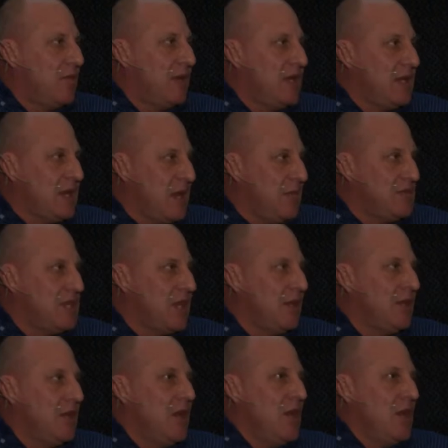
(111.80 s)
but it comes
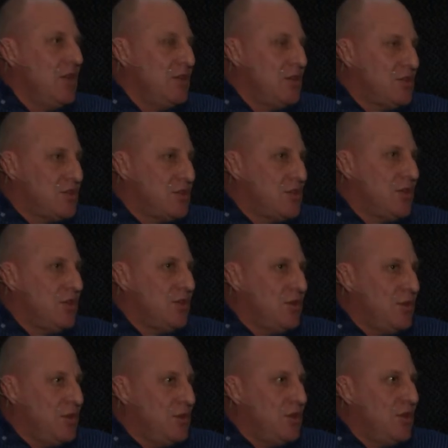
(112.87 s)
down to
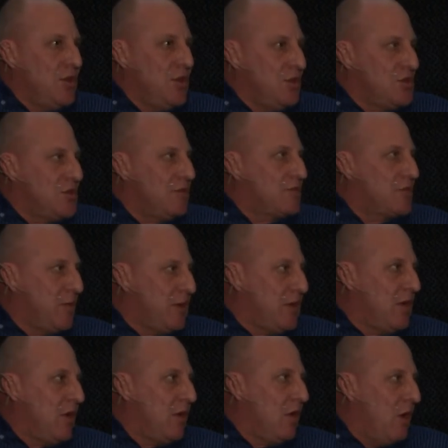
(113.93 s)
the use of
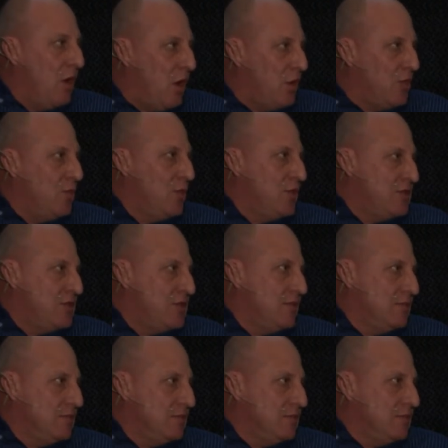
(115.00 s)
tropical hardwoods.
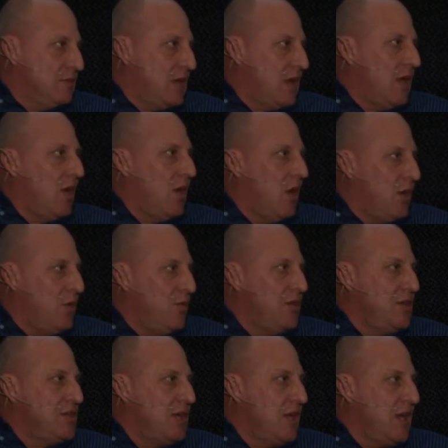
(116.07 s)
And a hardwood
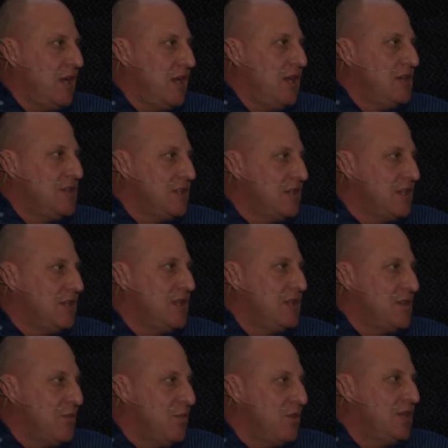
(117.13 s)
is
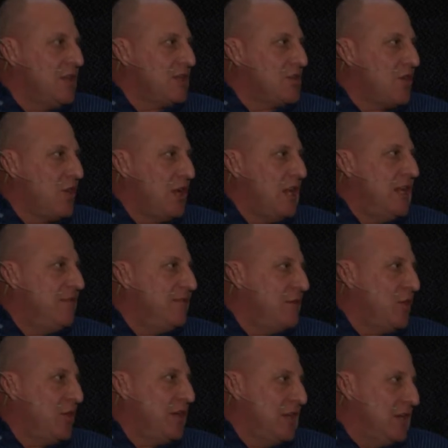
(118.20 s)
a wood that's got a leaf,
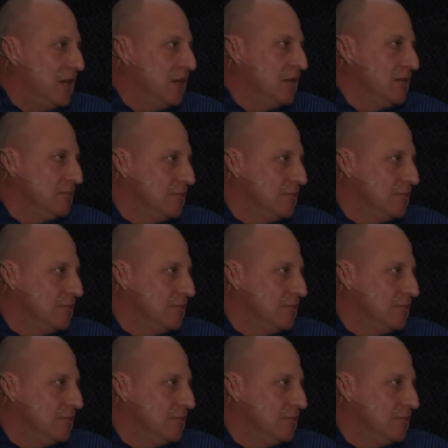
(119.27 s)
not a needle.